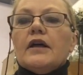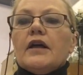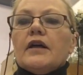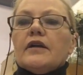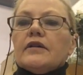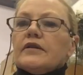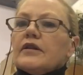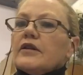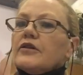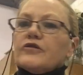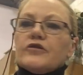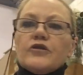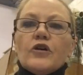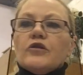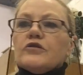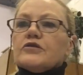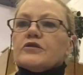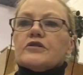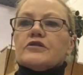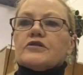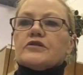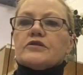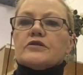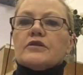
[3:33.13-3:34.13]

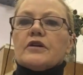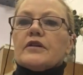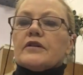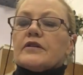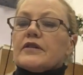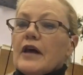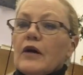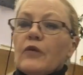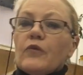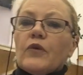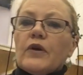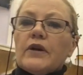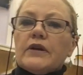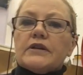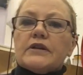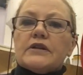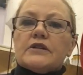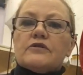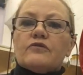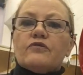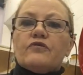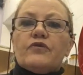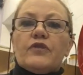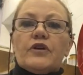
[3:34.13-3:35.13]
That one
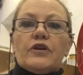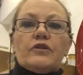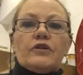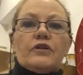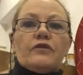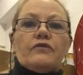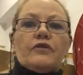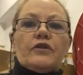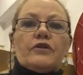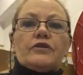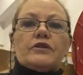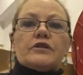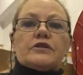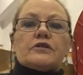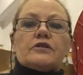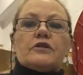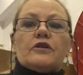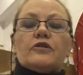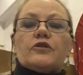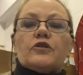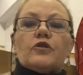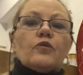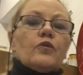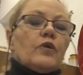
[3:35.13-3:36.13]
is very, very
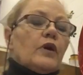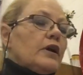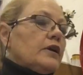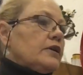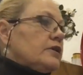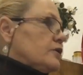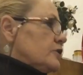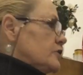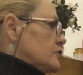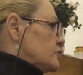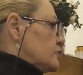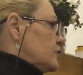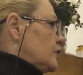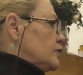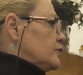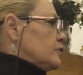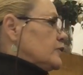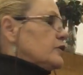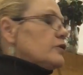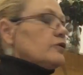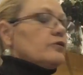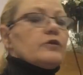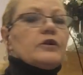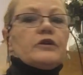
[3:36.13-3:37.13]
slow. This one
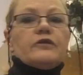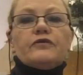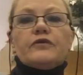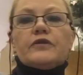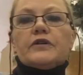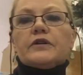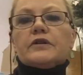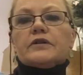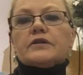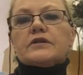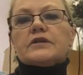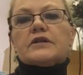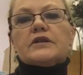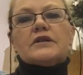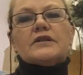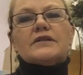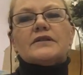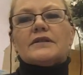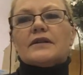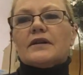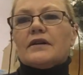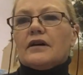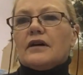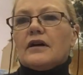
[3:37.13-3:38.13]
with the refills
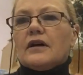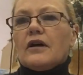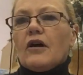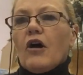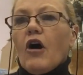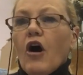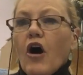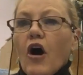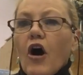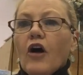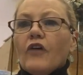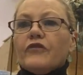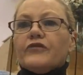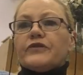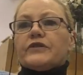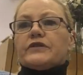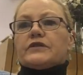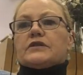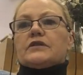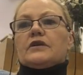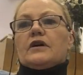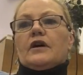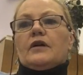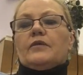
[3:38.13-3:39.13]
is half
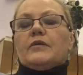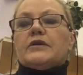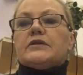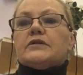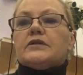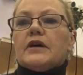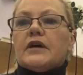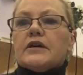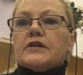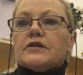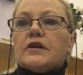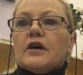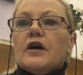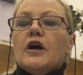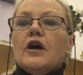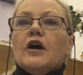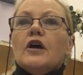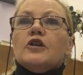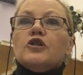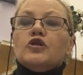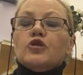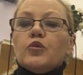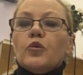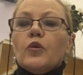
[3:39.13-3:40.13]
the time. It takes
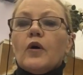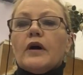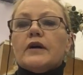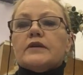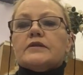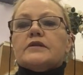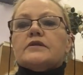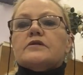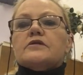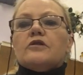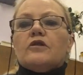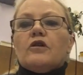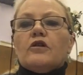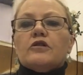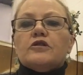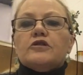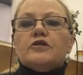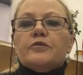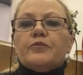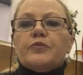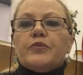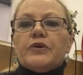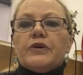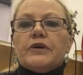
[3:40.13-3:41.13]
twice as long
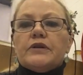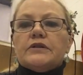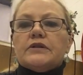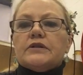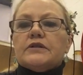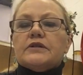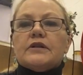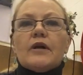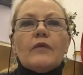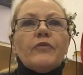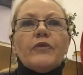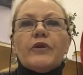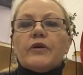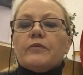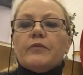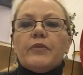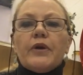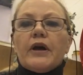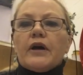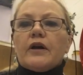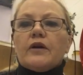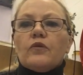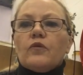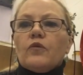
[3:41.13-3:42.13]
to print something
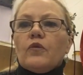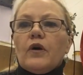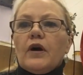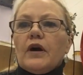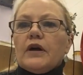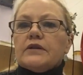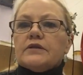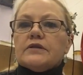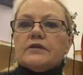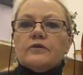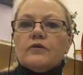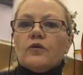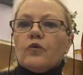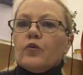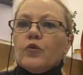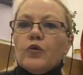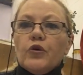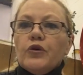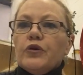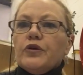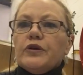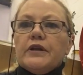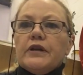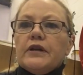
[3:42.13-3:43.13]
black and white
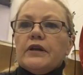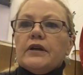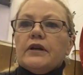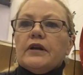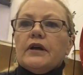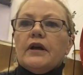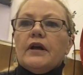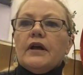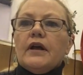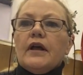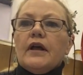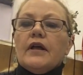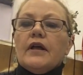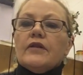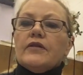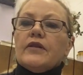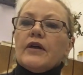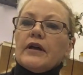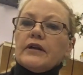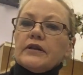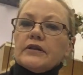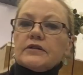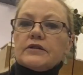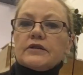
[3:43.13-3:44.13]
wording
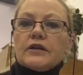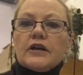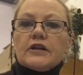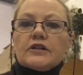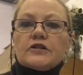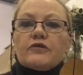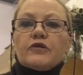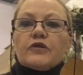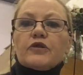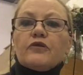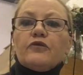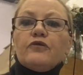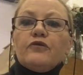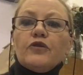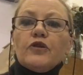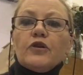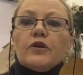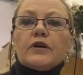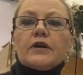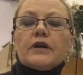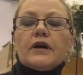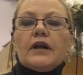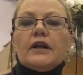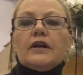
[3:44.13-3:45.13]
than it does for the
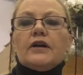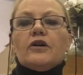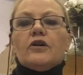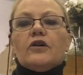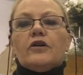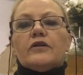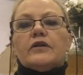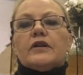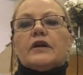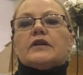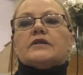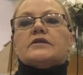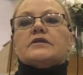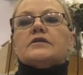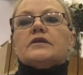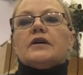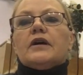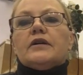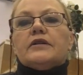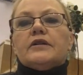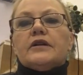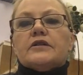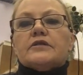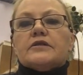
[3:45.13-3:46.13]
full color on that
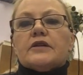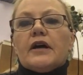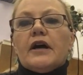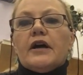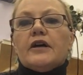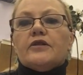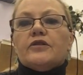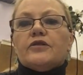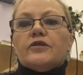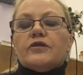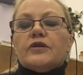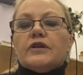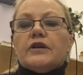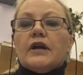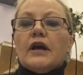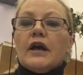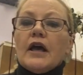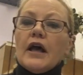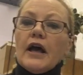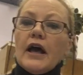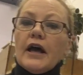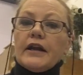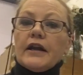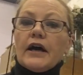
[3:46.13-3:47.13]
side. That's A3,
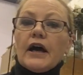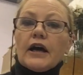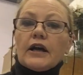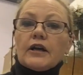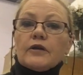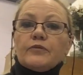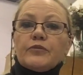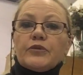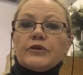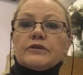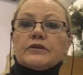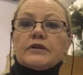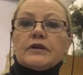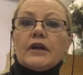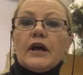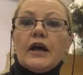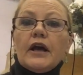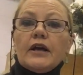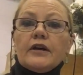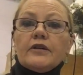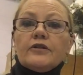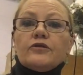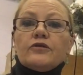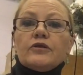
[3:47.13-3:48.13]
and I can print an
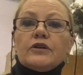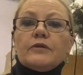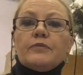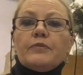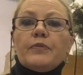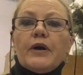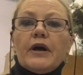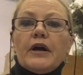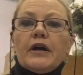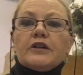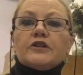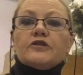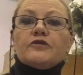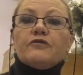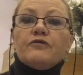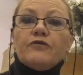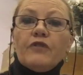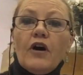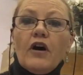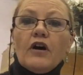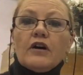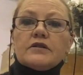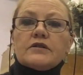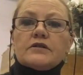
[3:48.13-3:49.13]
A3 page
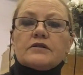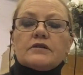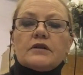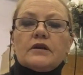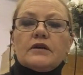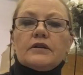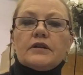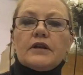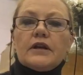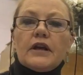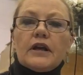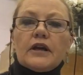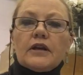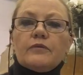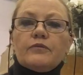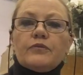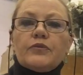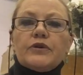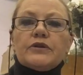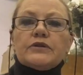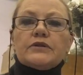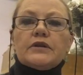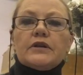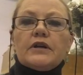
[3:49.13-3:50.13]
faster than I can
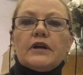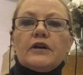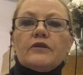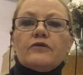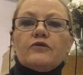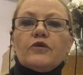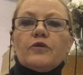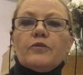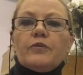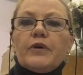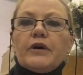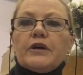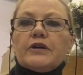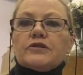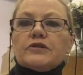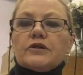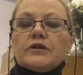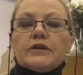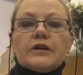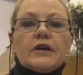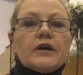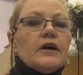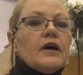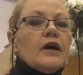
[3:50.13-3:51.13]
print an A4 page
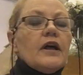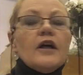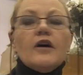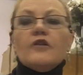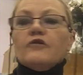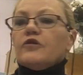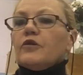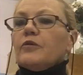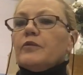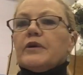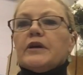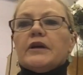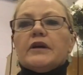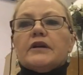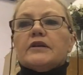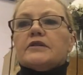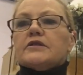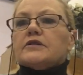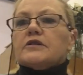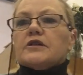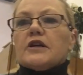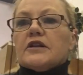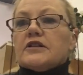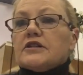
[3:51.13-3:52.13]
on here. For me,
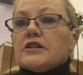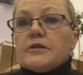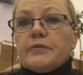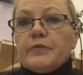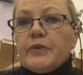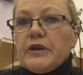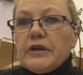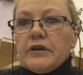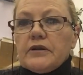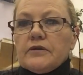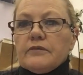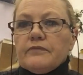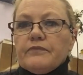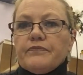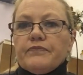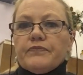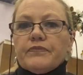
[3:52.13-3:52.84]
it's speed.